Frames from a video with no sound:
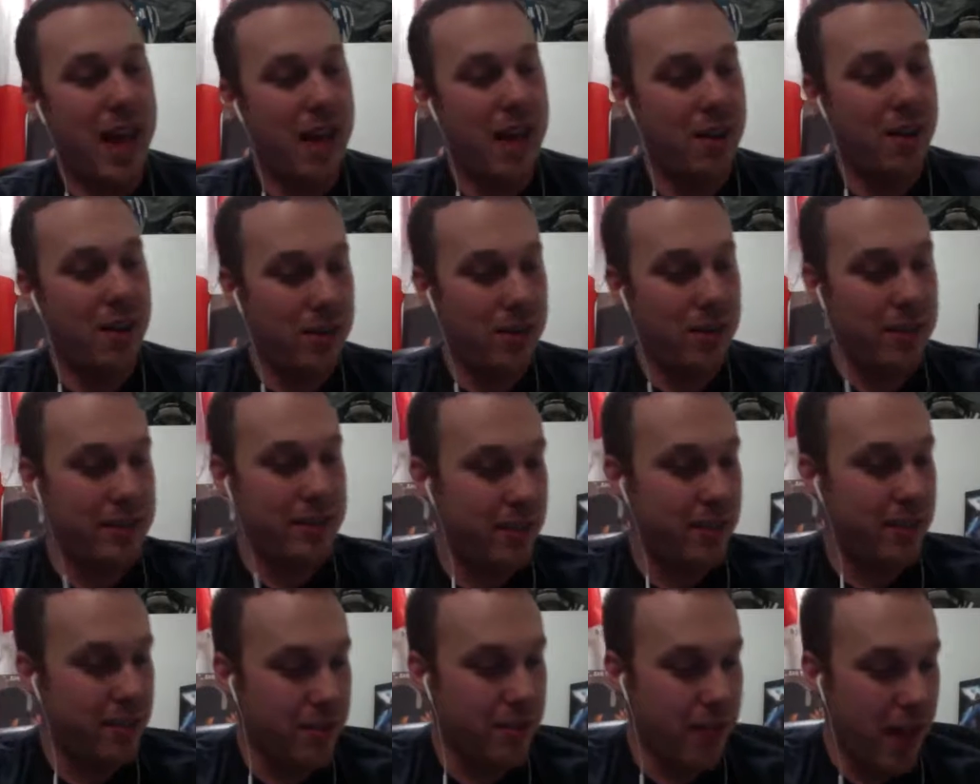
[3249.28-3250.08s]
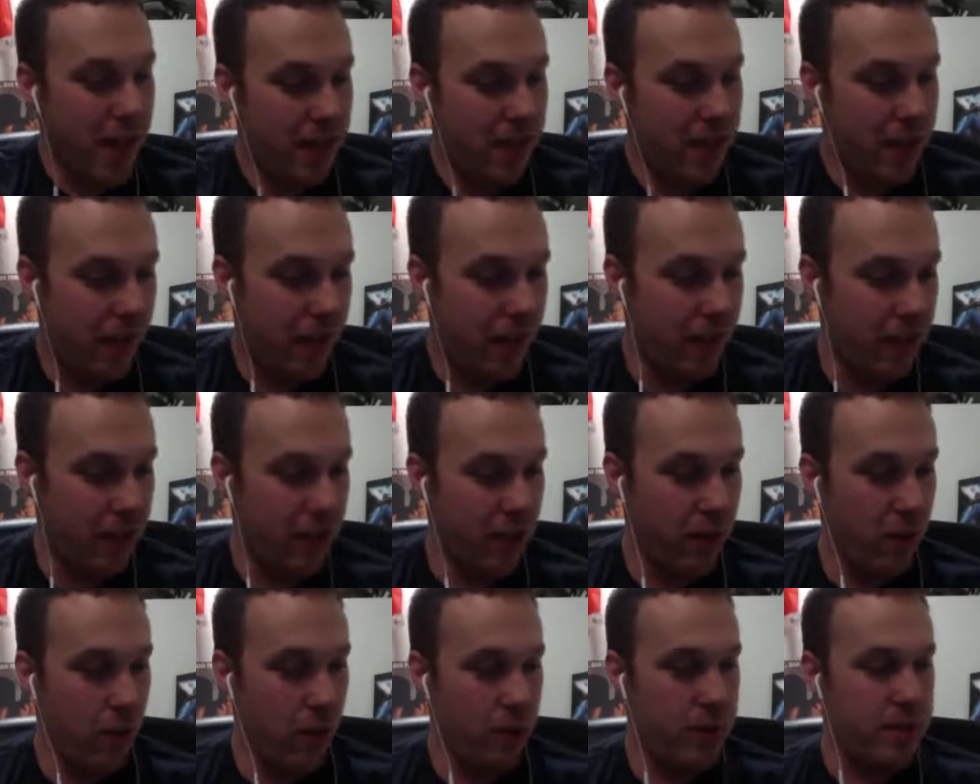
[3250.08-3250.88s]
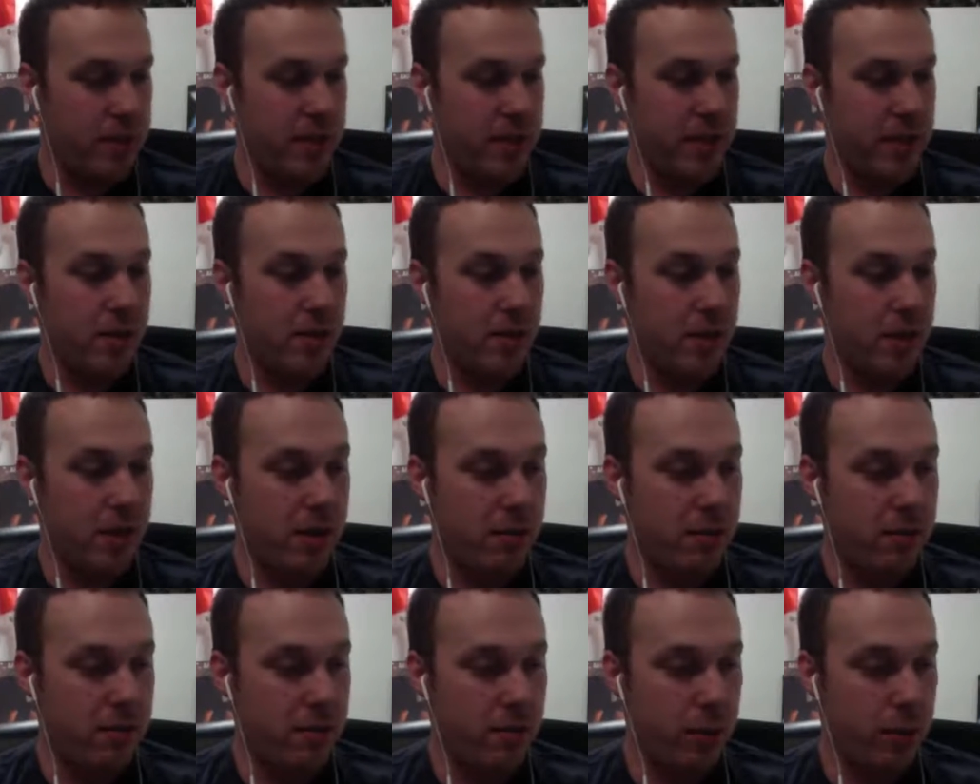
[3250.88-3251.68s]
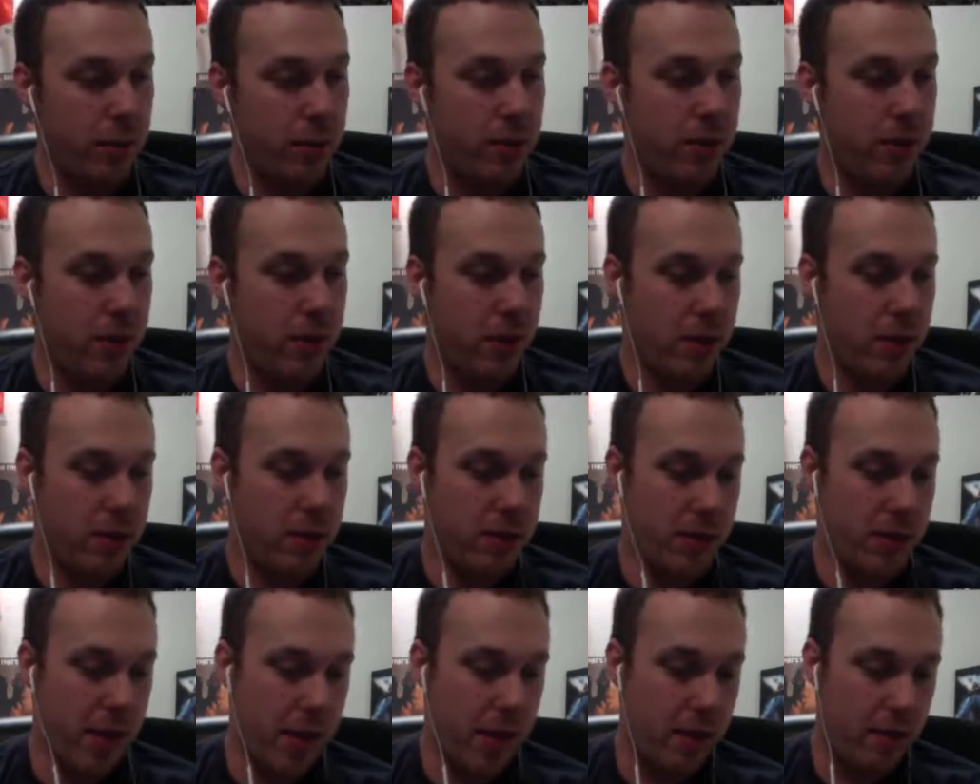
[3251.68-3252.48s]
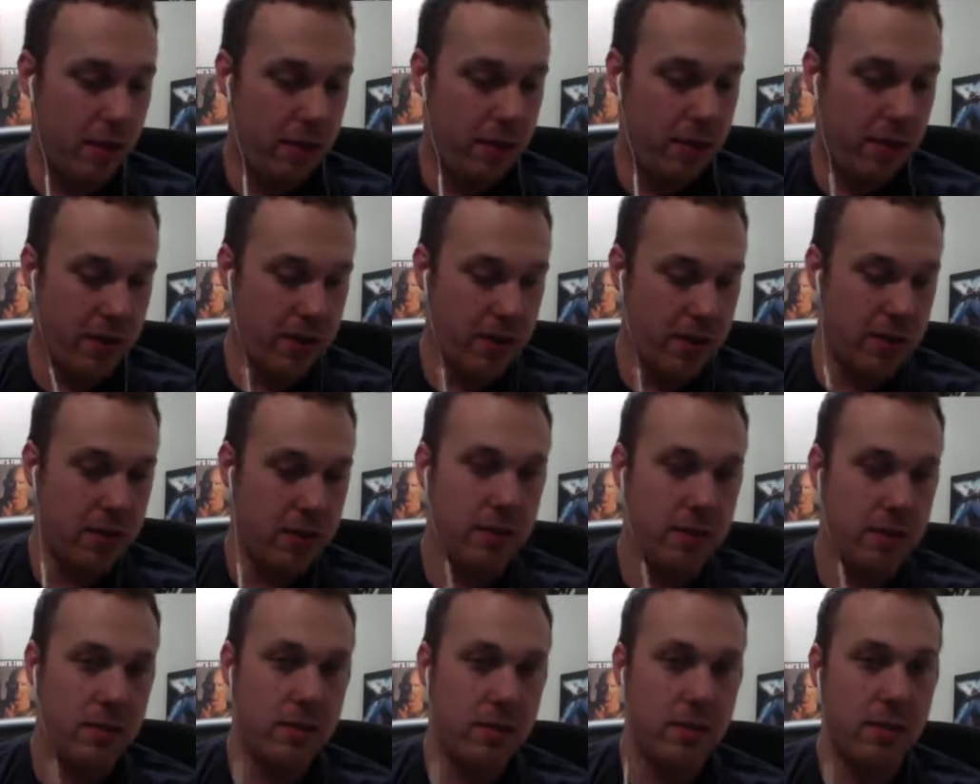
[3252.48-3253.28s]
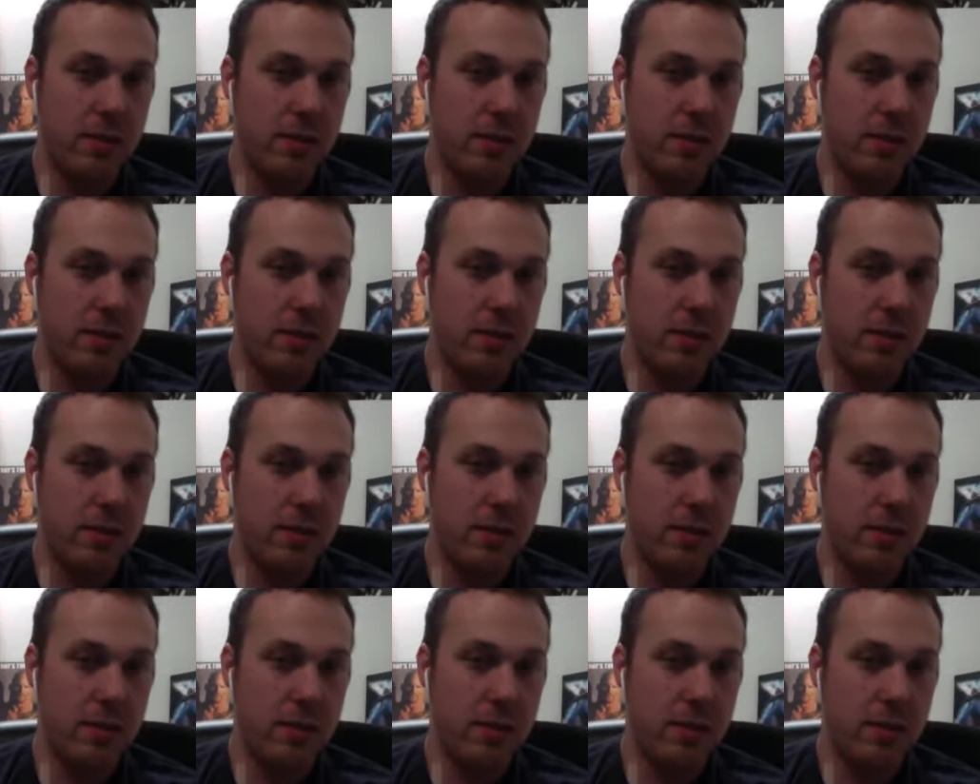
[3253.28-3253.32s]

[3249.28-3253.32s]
or it's either that or I think they're going the Cena route with the title defenses.